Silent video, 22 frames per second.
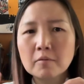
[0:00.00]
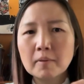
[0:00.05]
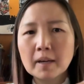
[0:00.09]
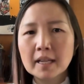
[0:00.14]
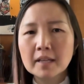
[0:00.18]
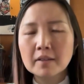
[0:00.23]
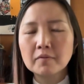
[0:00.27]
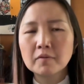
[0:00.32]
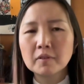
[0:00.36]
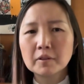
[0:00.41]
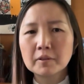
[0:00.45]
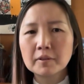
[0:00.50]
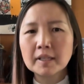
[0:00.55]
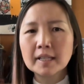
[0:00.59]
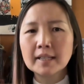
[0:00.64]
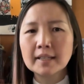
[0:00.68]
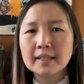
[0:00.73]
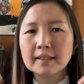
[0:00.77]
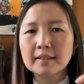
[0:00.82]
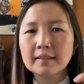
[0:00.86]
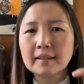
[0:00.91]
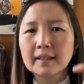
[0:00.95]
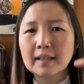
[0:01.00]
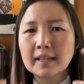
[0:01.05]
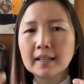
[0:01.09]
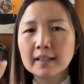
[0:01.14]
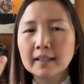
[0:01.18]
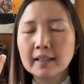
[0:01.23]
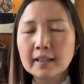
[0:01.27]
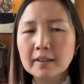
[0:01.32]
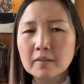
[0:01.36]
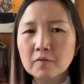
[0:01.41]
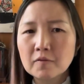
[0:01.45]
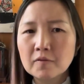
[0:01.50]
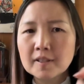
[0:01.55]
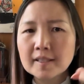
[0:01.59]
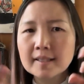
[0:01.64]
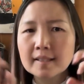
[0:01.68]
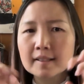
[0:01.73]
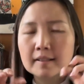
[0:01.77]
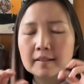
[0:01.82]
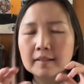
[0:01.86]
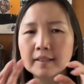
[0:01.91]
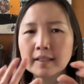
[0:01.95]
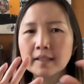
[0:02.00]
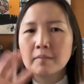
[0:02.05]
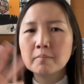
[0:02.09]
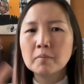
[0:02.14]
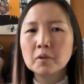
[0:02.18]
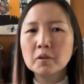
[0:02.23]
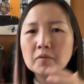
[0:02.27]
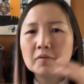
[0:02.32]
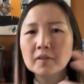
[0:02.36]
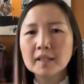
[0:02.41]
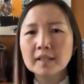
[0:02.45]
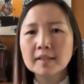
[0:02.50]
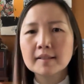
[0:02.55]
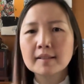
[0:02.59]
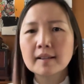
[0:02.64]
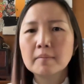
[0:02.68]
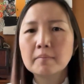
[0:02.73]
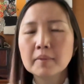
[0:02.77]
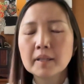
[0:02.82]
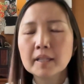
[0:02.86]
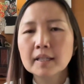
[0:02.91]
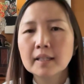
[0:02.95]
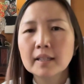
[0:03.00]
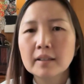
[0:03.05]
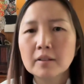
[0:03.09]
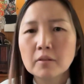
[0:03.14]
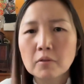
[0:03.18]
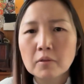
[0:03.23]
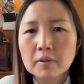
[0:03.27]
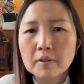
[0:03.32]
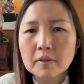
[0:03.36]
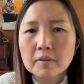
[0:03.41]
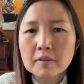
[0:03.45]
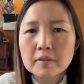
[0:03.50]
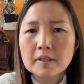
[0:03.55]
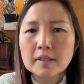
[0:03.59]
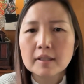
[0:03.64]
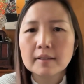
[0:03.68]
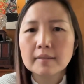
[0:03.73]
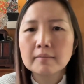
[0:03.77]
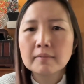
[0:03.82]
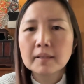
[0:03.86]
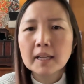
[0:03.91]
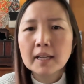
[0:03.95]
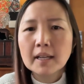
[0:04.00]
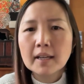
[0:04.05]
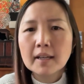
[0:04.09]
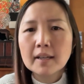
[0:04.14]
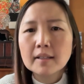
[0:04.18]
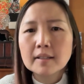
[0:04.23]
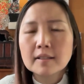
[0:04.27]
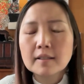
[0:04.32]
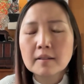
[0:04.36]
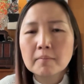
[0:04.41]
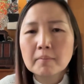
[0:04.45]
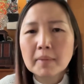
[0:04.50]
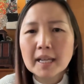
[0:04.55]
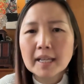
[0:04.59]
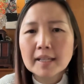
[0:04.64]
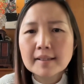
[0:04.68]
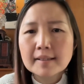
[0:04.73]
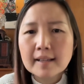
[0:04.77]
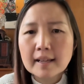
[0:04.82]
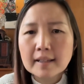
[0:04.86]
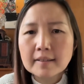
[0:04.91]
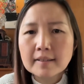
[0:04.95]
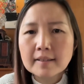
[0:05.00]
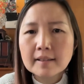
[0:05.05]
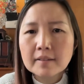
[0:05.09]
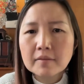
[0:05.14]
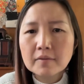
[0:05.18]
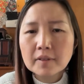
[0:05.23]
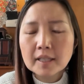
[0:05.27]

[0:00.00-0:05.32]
way of learning and like physically moving something in order to make sense of